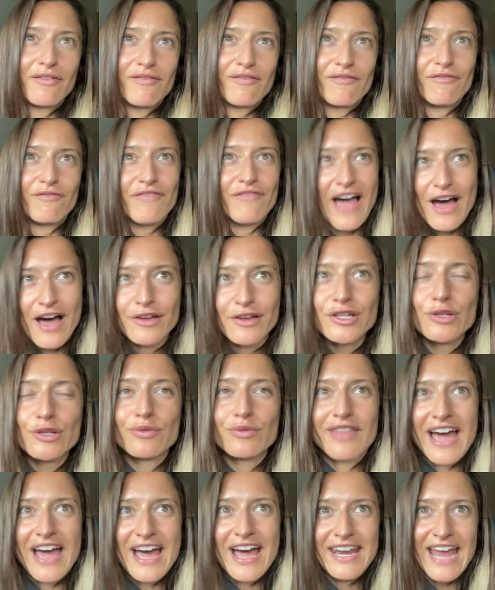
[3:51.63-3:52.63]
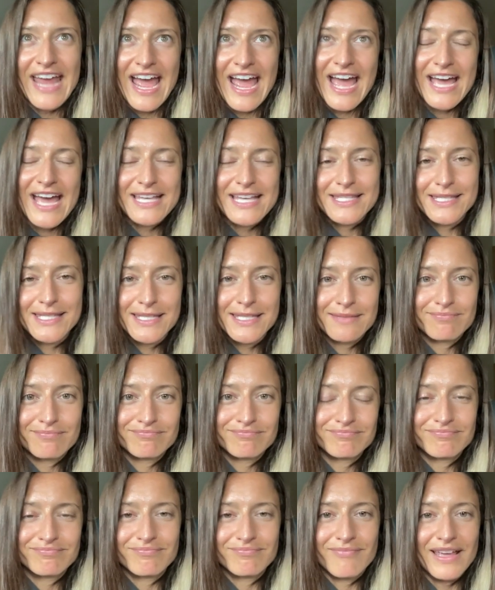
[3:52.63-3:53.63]
value that as
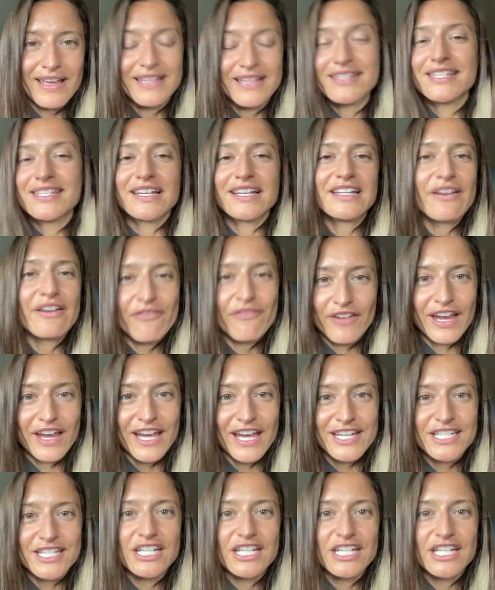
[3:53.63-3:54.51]
insignificant